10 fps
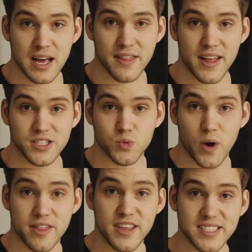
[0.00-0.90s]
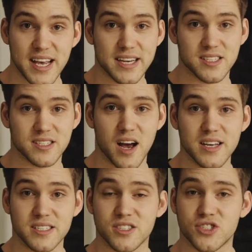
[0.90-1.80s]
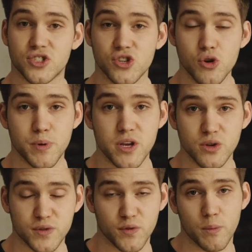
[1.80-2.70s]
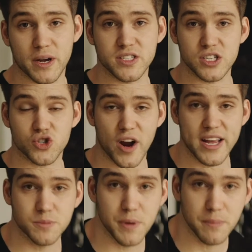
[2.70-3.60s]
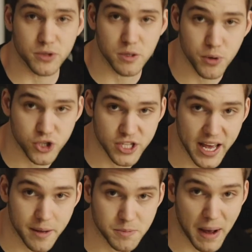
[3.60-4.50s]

And that's where this exercise is super useful because it trains people to push their hips